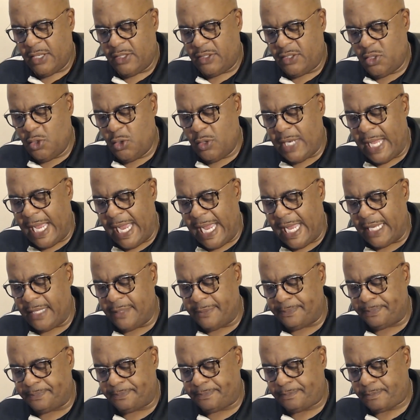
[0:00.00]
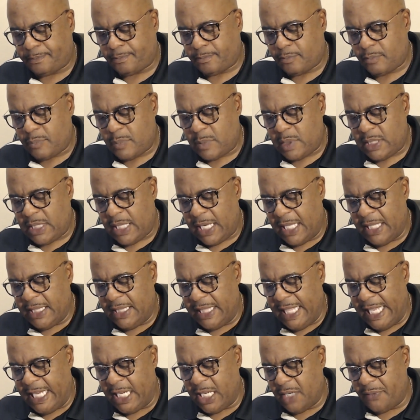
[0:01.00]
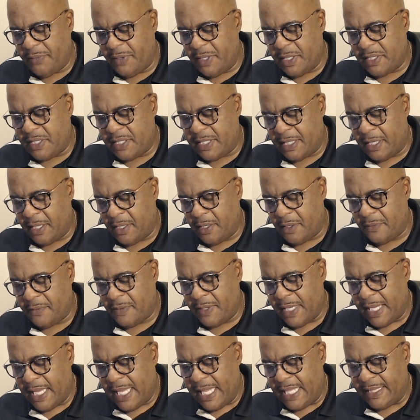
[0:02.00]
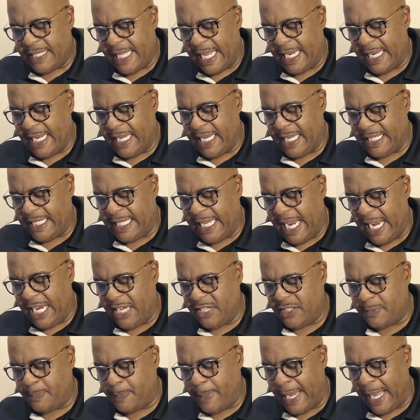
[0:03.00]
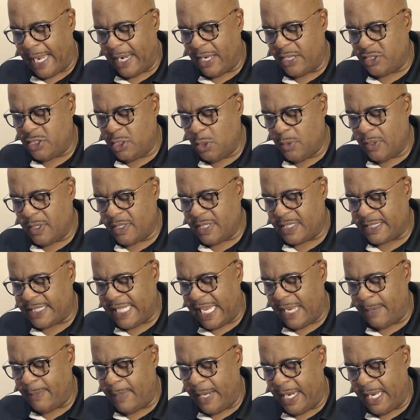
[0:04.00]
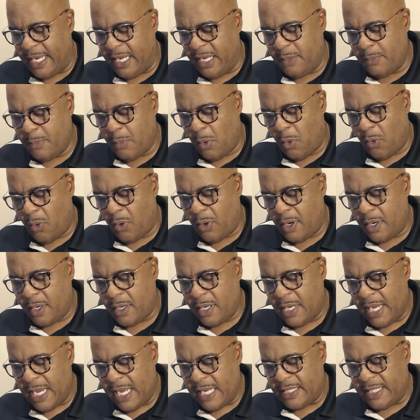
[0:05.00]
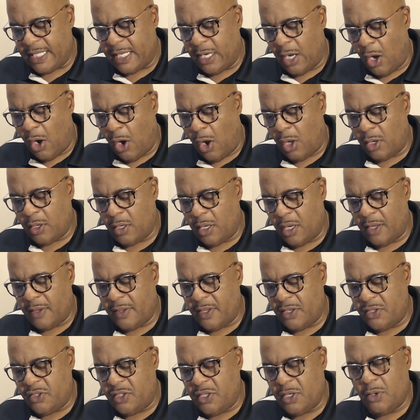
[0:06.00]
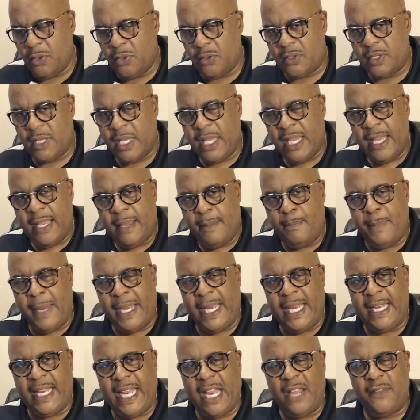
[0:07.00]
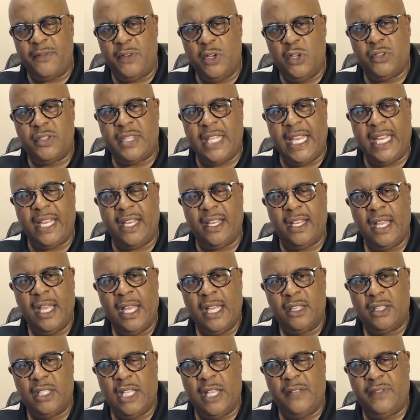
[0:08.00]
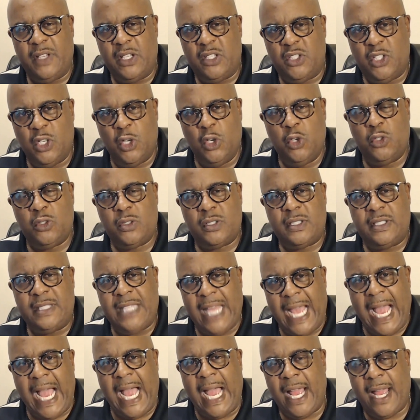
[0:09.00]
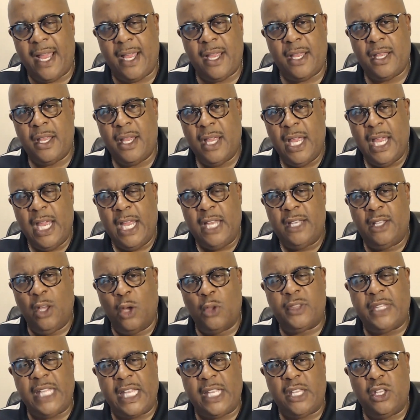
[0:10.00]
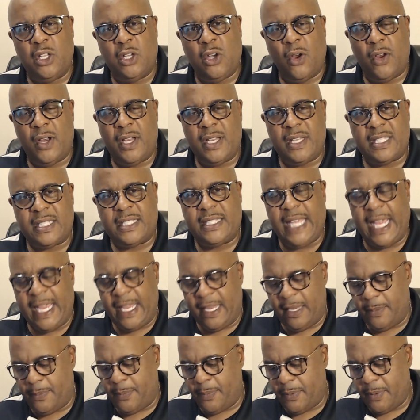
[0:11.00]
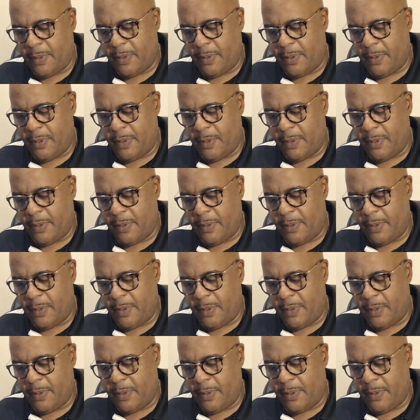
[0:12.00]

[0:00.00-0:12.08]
Do not think of yourself that in the king's palace you will escape any more than all other Jews. Meaning that if you think that the Jews die, don't think you're going to escape.